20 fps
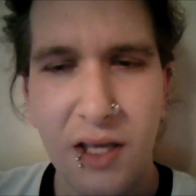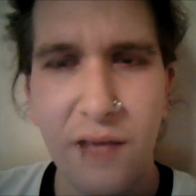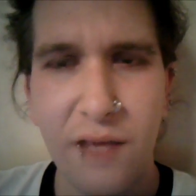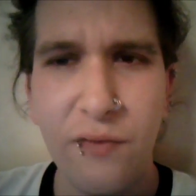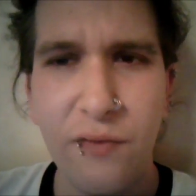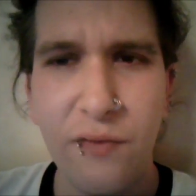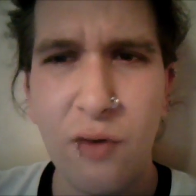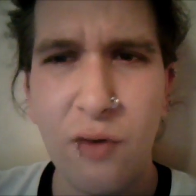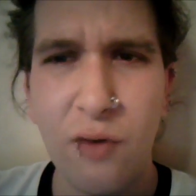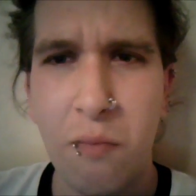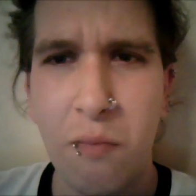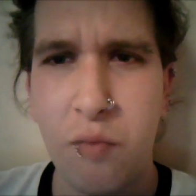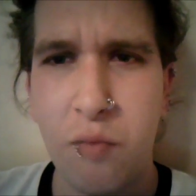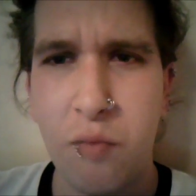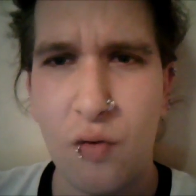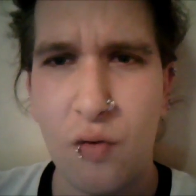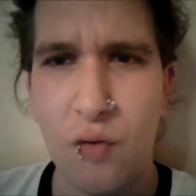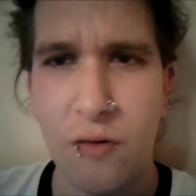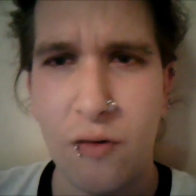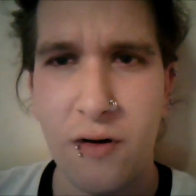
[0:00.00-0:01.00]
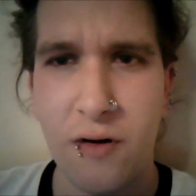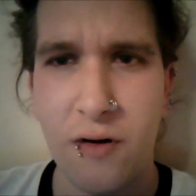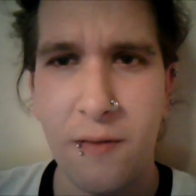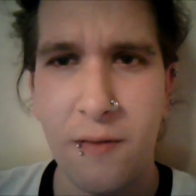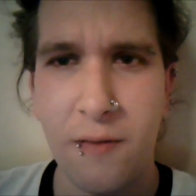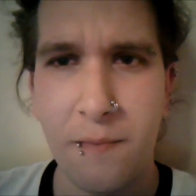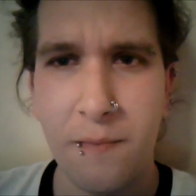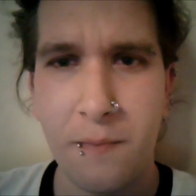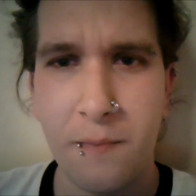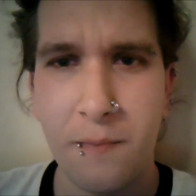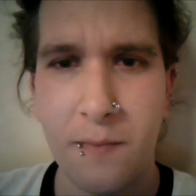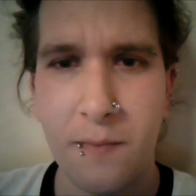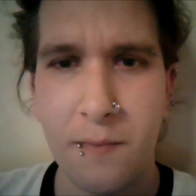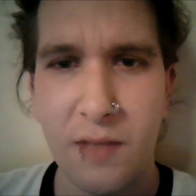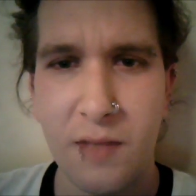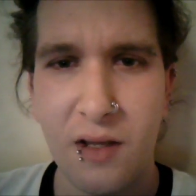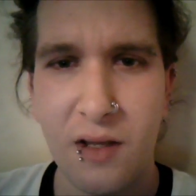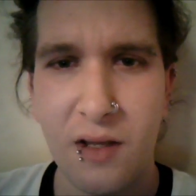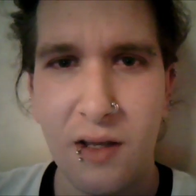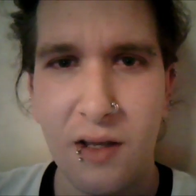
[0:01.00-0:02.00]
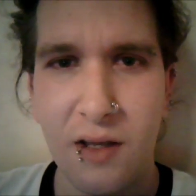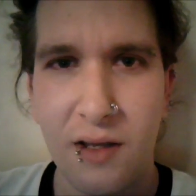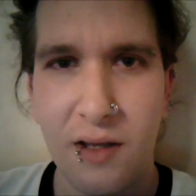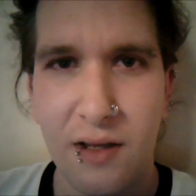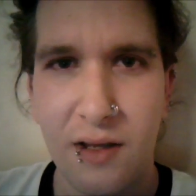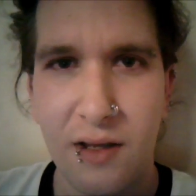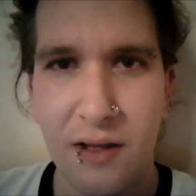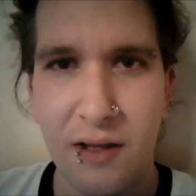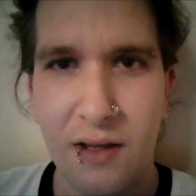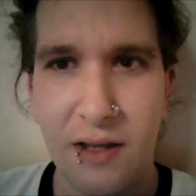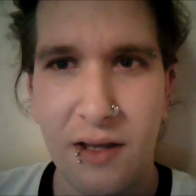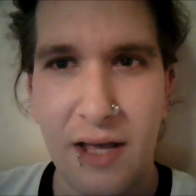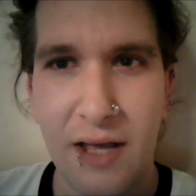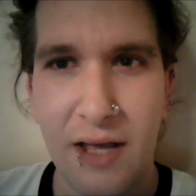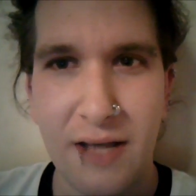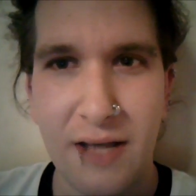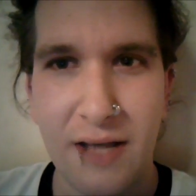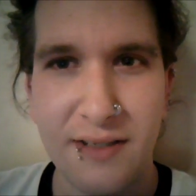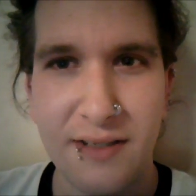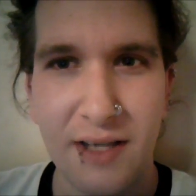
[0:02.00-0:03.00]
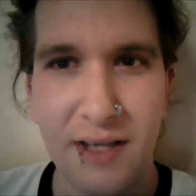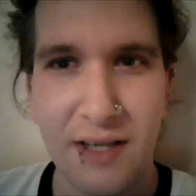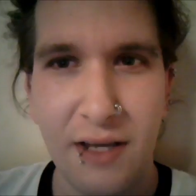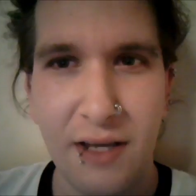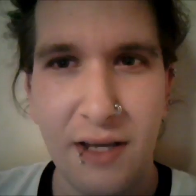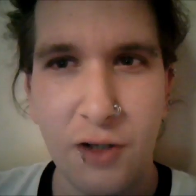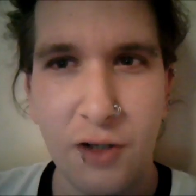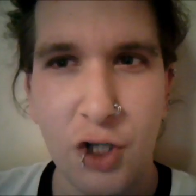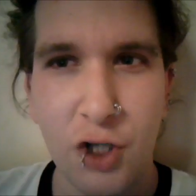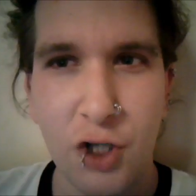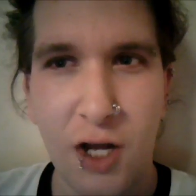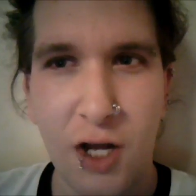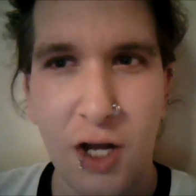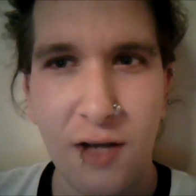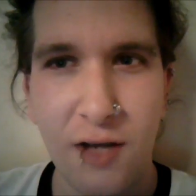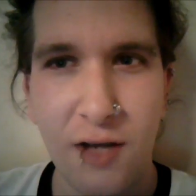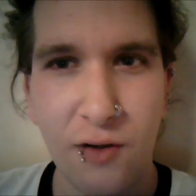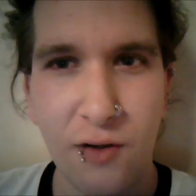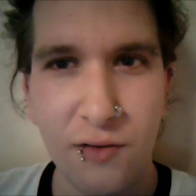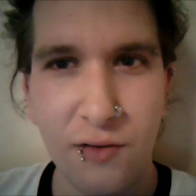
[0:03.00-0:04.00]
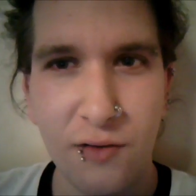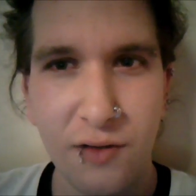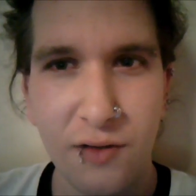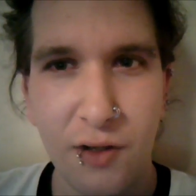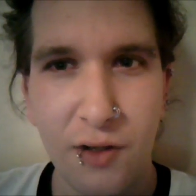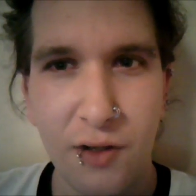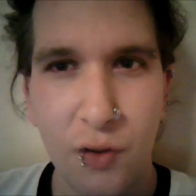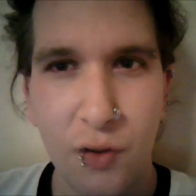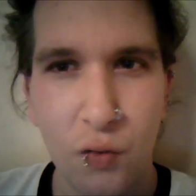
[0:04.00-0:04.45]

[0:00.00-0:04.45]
If you were born as a child